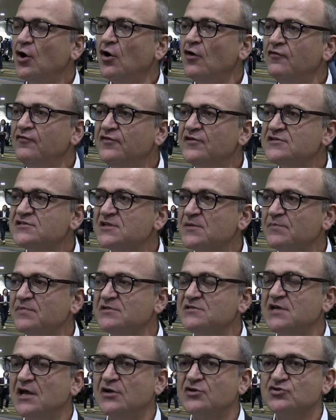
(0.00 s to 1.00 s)
offers the
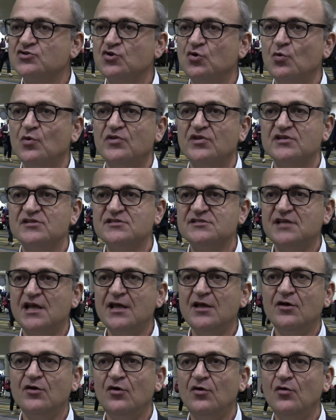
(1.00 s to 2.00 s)
potential with a
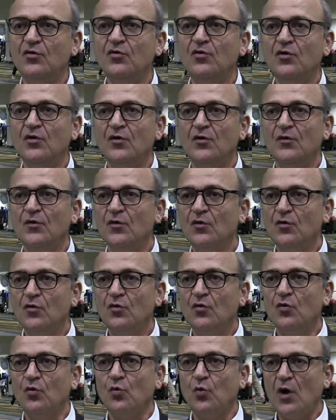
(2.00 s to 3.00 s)
single
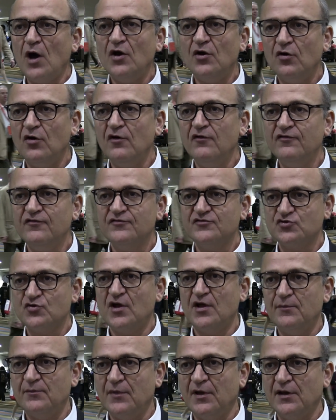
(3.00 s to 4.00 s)
one-off
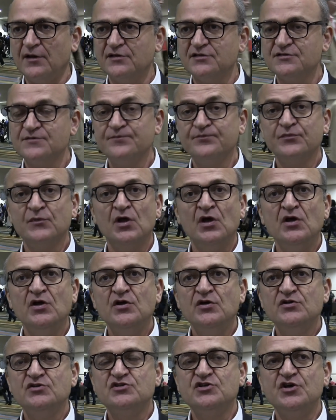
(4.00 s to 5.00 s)
treatment
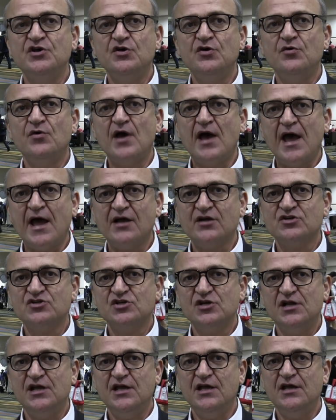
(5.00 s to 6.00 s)
to
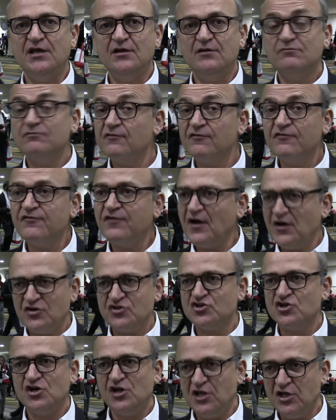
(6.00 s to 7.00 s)
actually
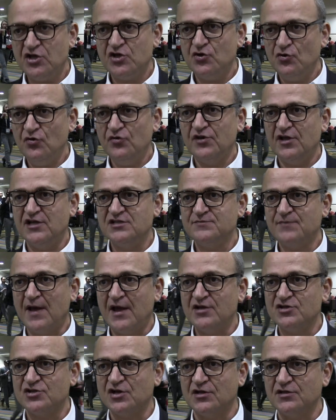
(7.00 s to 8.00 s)
functionally cure these
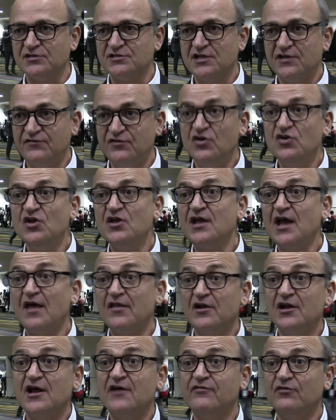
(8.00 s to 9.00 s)
patients if you can
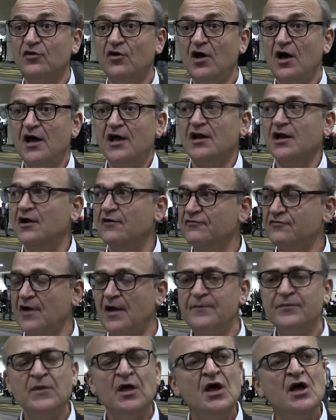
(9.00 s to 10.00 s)
get the level high enough,
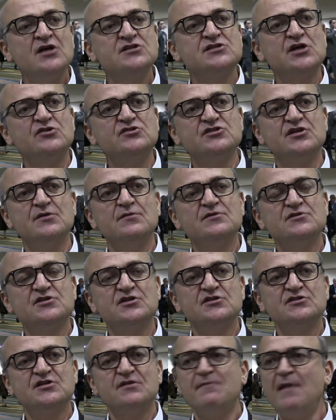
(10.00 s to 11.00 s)
right? So to,
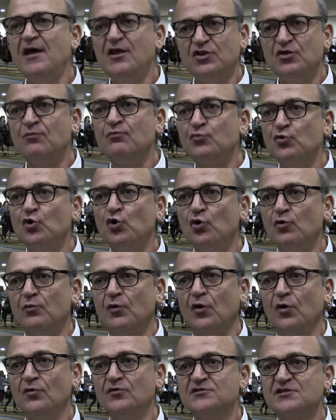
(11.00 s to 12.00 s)
to, to make them
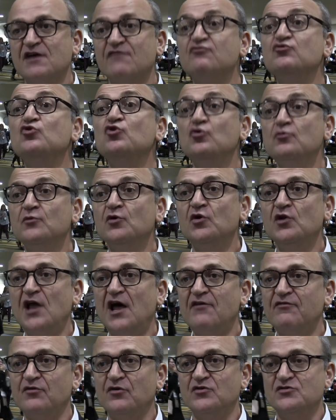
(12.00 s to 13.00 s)
normal, to have normal
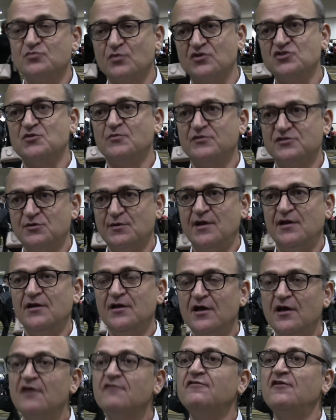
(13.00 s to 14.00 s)
levels which are between
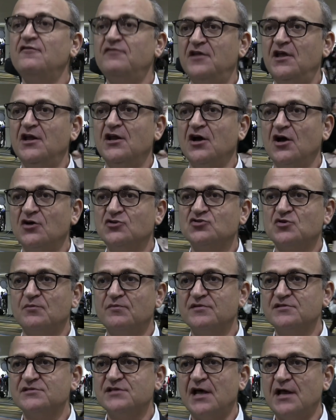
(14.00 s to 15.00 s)
50 and
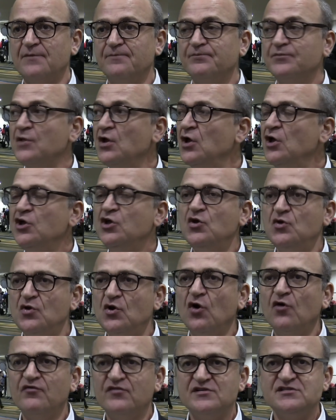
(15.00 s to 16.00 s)
100%,
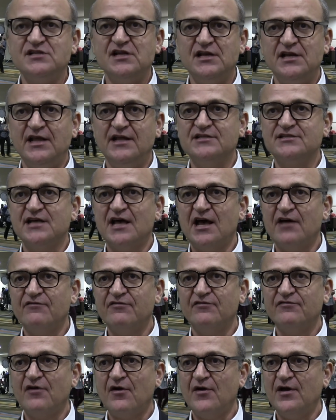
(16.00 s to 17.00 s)
you obviously need to
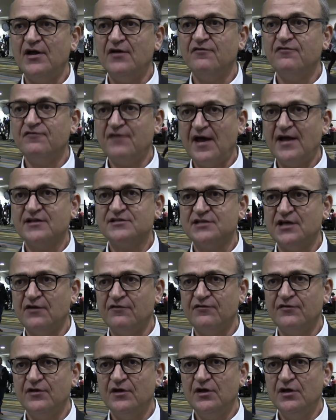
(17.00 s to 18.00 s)
have a very
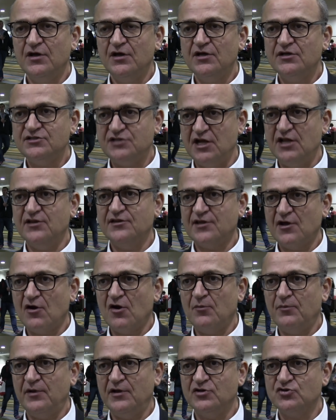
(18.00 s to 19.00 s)
effective gene
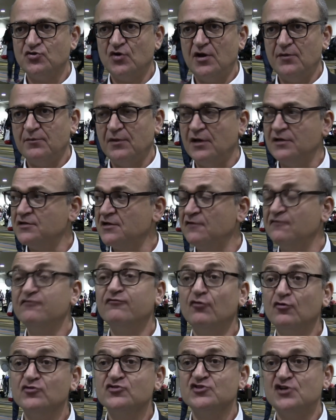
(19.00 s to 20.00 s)
therapy treatment. And
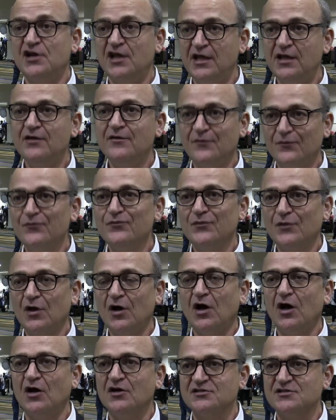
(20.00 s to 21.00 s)
fortunately,
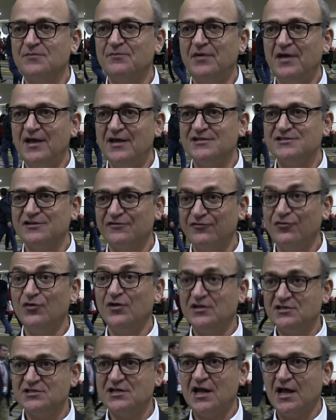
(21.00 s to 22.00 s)
ours appears to
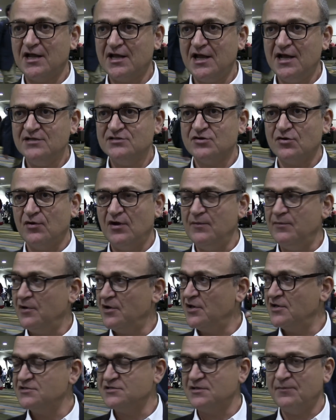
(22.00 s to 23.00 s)
fall into that category
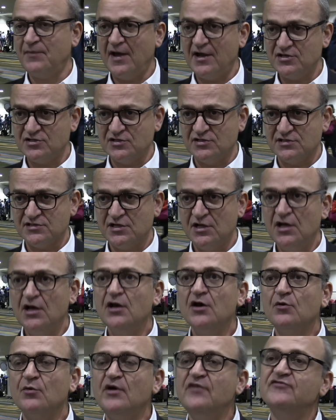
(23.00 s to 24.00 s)
because the patients
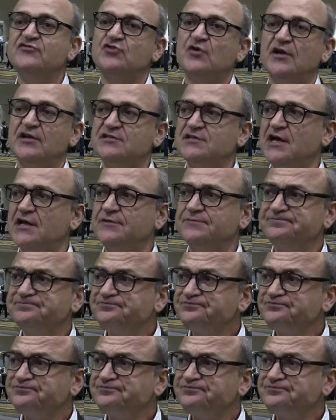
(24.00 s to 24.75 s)
we've treated